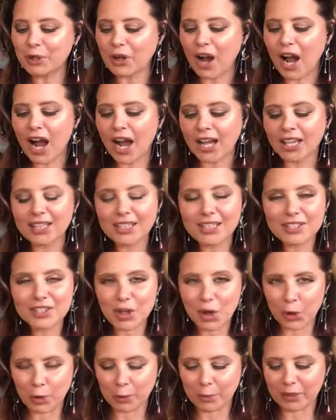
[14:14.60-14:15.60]
keep your
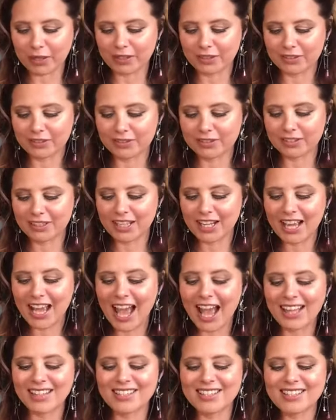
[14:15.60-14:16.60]
eyelids open
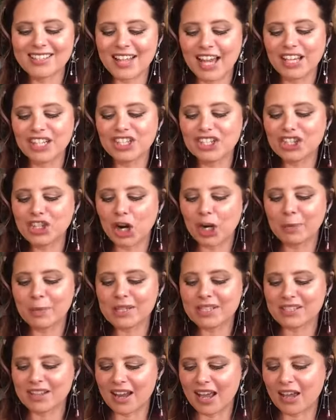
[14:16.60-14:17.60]
and sight
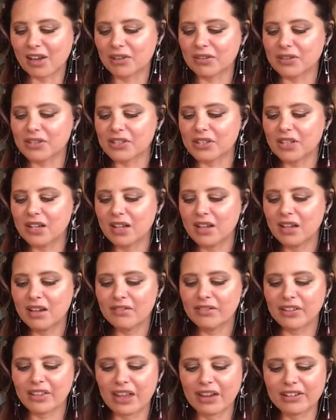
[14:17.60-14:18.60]
sharp as nails,
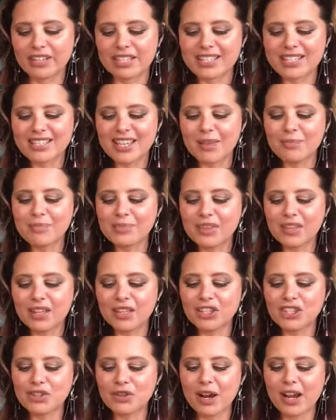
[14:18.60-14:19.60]
for there is
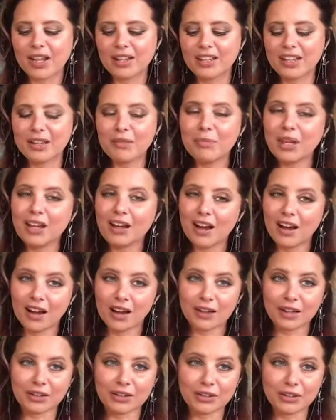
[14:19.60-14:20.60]
something trailing
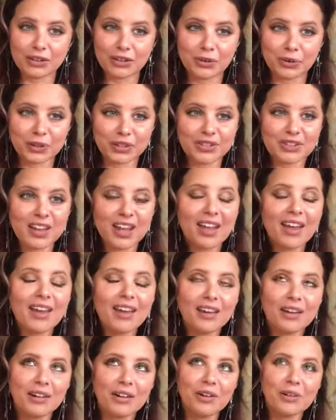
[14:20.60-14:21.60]
behind your
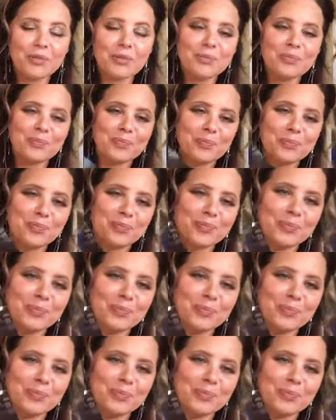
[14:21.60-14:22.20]
tail.